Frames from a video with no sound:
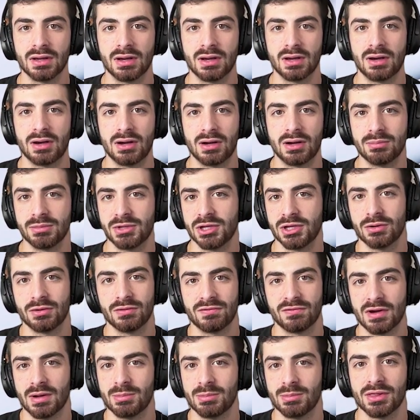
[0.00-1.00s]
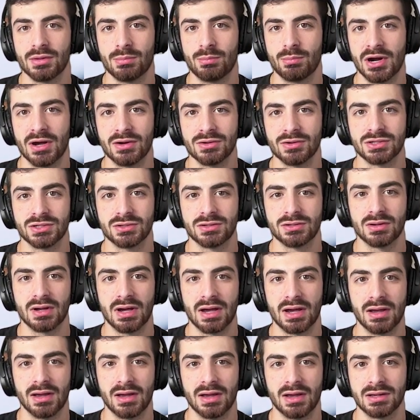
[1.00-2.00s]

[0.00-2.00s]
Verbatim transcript: um, you know, if I'm in the browser, I,